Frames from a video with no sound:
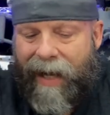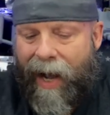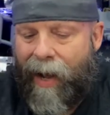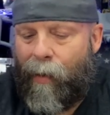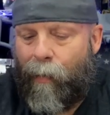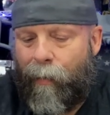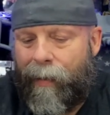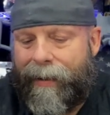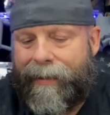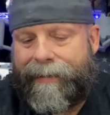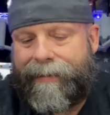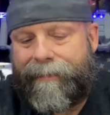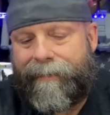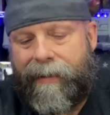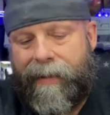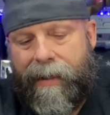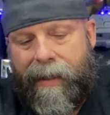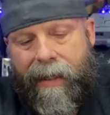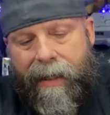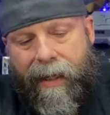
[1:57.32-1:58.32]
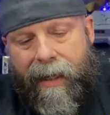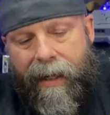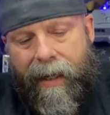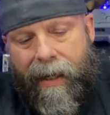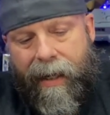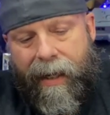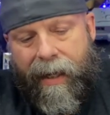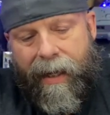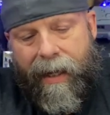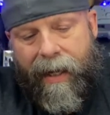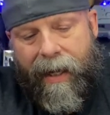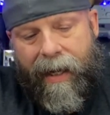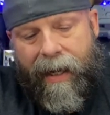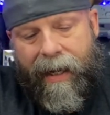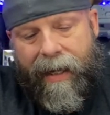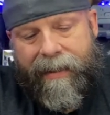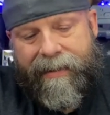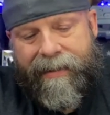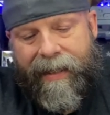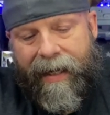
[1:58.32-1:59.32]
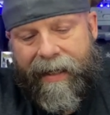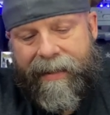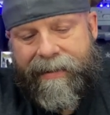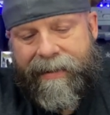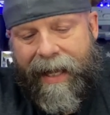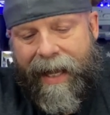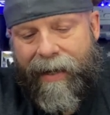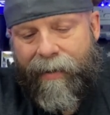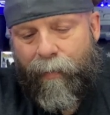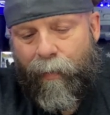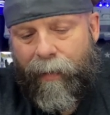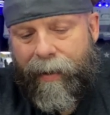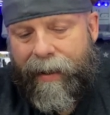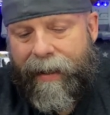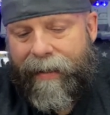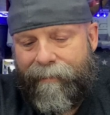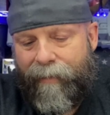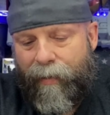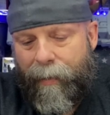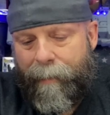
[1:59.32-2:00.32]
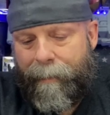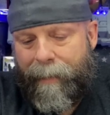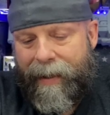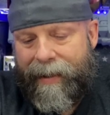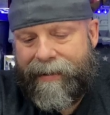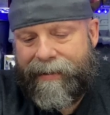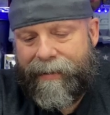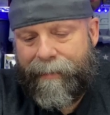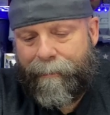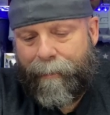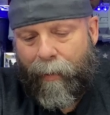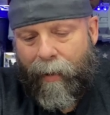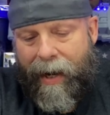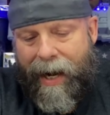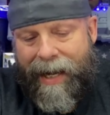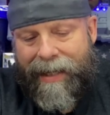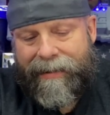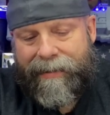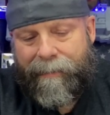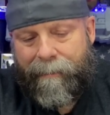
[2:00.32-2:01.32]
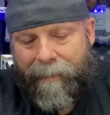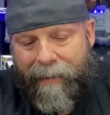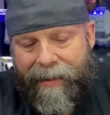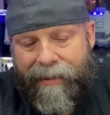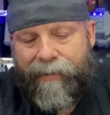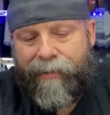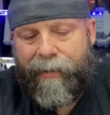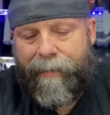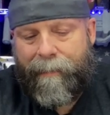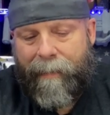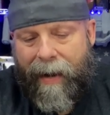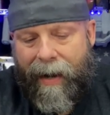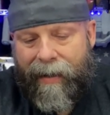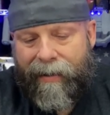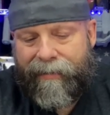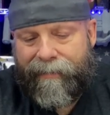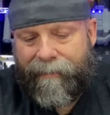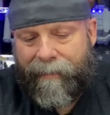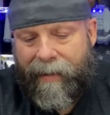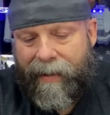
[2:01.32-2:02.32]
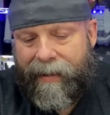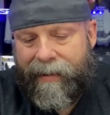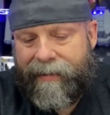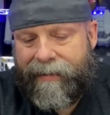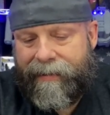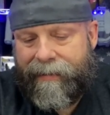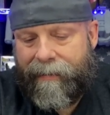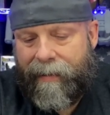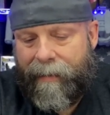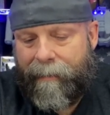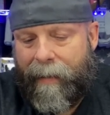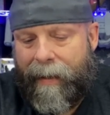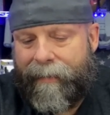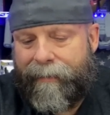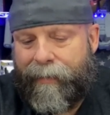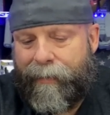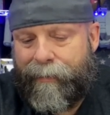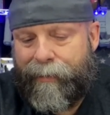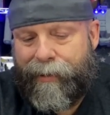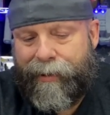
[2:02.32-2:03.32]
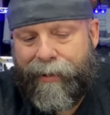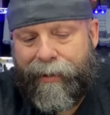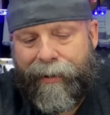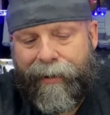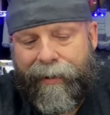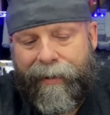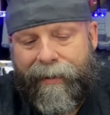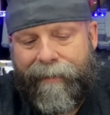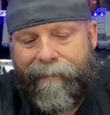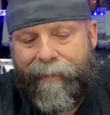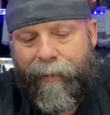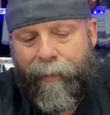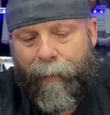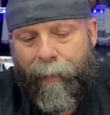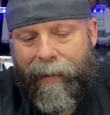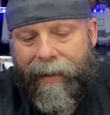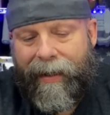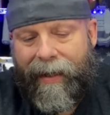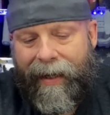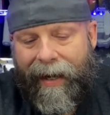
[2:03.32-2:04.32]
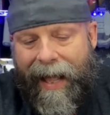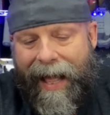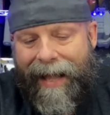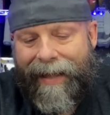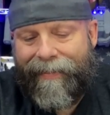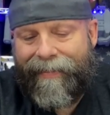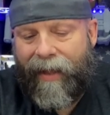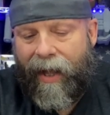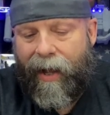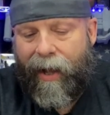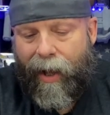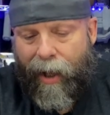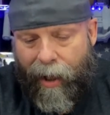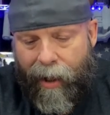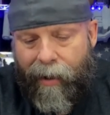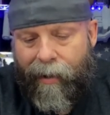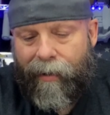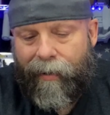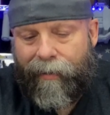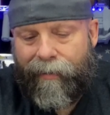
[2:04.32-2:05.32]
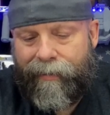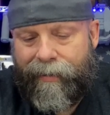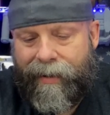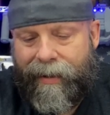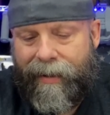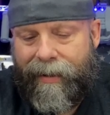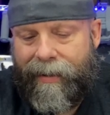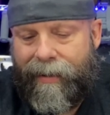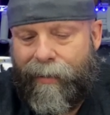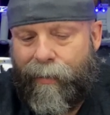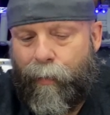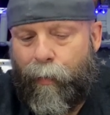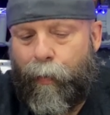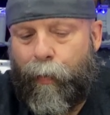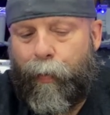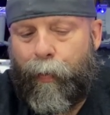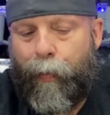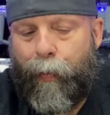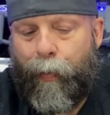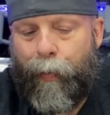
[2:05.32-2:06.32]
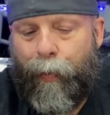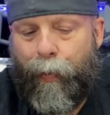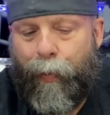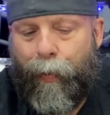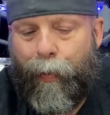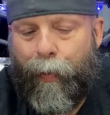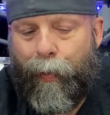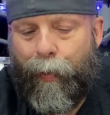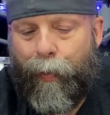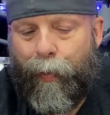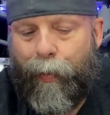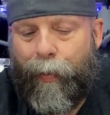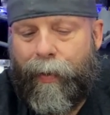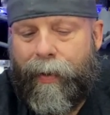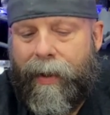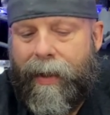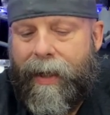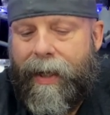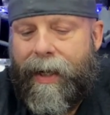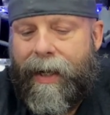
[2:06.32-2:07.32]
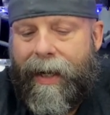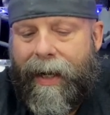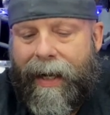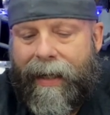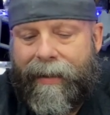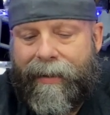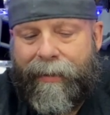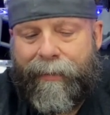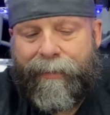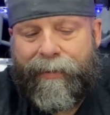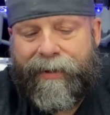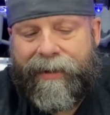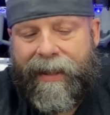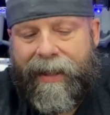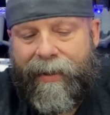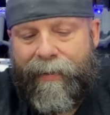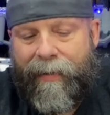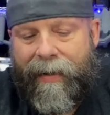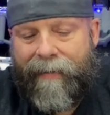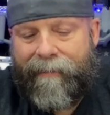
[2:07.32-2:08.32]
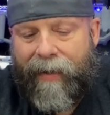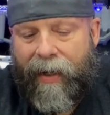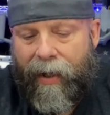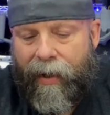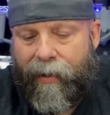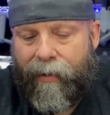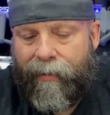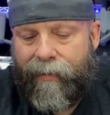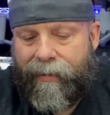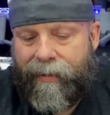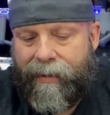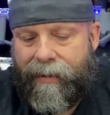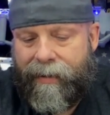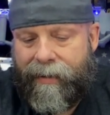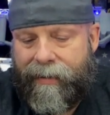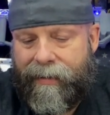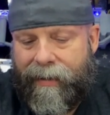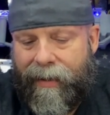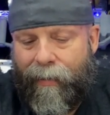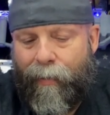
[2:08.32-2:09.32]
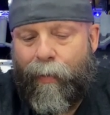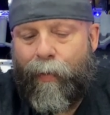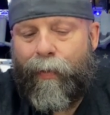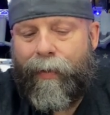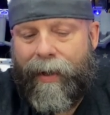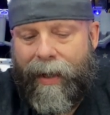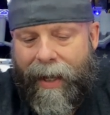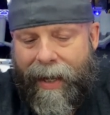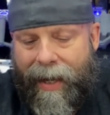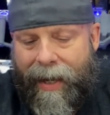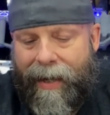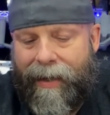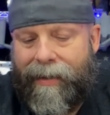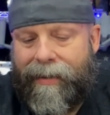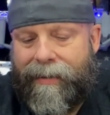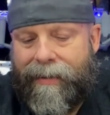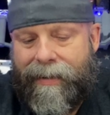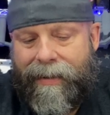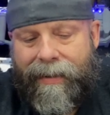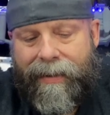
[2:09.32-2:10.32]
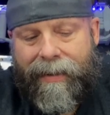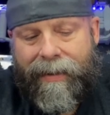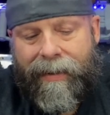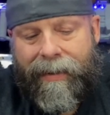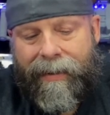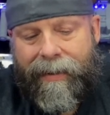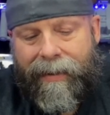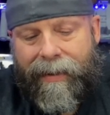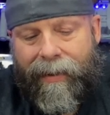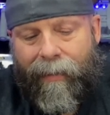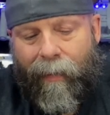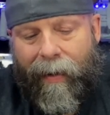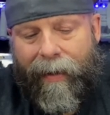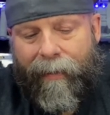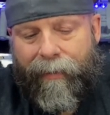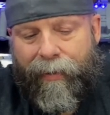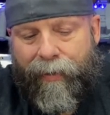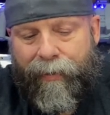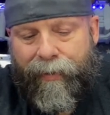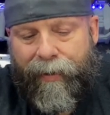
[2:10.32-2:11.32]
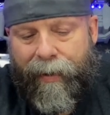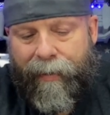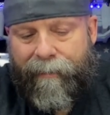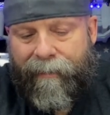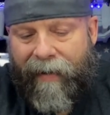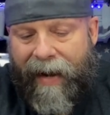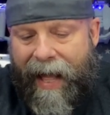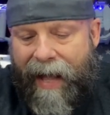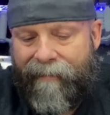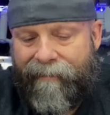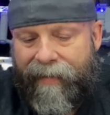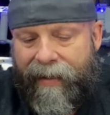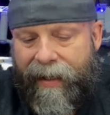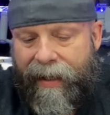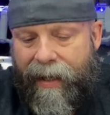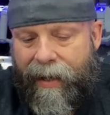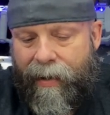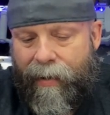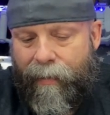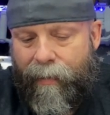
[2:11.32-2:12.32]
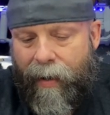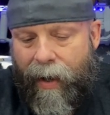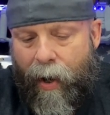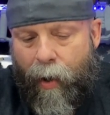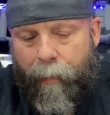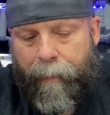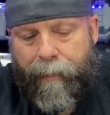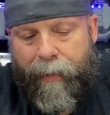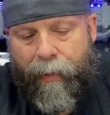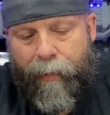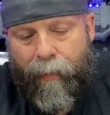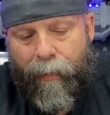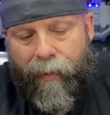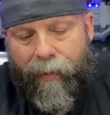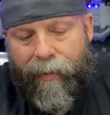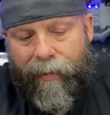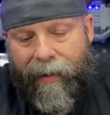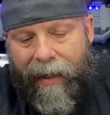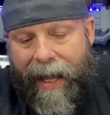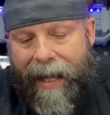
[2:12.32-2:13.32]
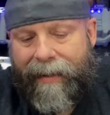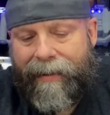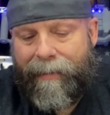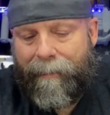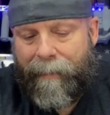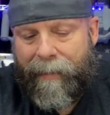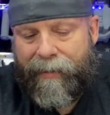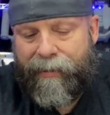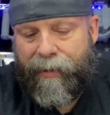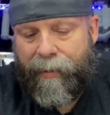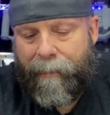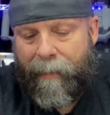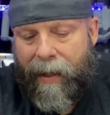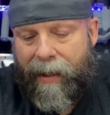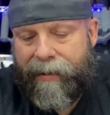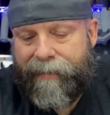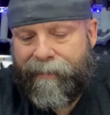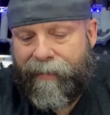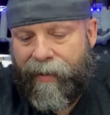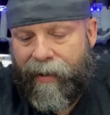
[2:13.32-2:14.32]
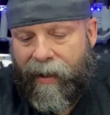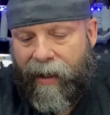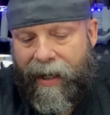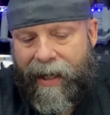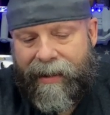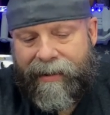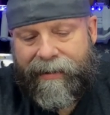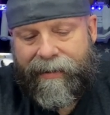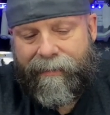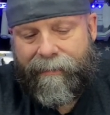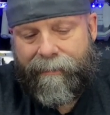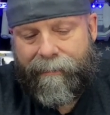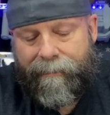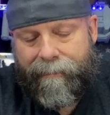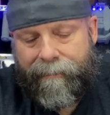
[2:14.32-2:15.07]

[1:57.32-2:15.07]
Always. Uh, I decided to want to you a big surprise mystery box from us. I'm not too sure if you really like the Hulk. Ooh, I do see you have a Hulk. Oh, yeah. While on YouTube live video, I hope you will like the mystery box for your collection.